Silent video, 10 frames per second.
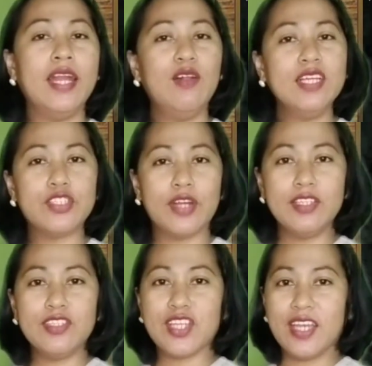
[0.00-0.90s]
now let's try
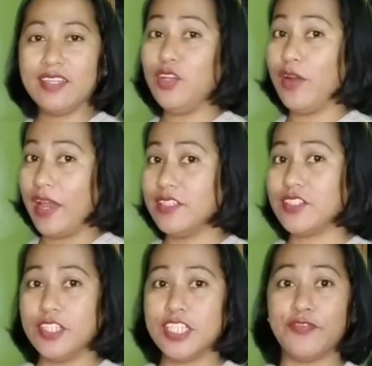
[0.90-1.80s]
to check your
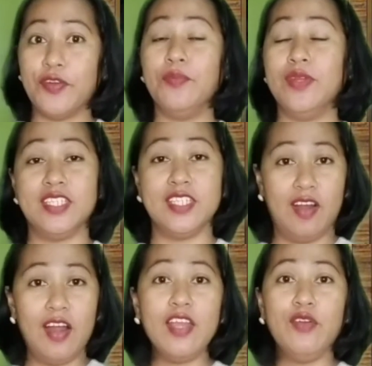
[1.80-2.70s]
answers from the
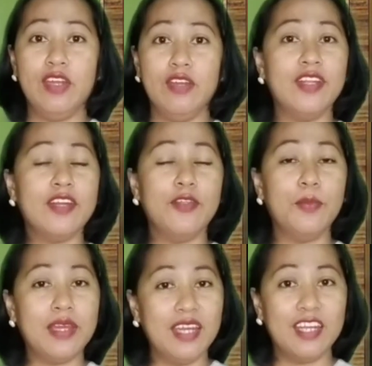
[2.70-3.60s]
scenario given at the
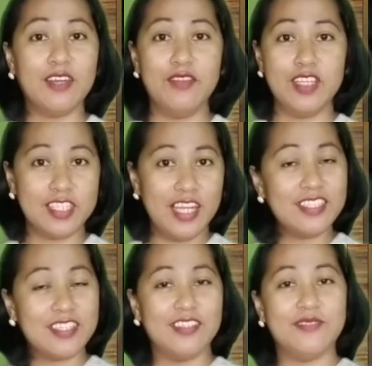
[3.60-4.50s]
beginning of this
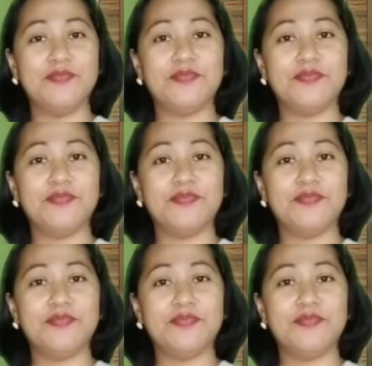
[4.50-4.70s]
lesson.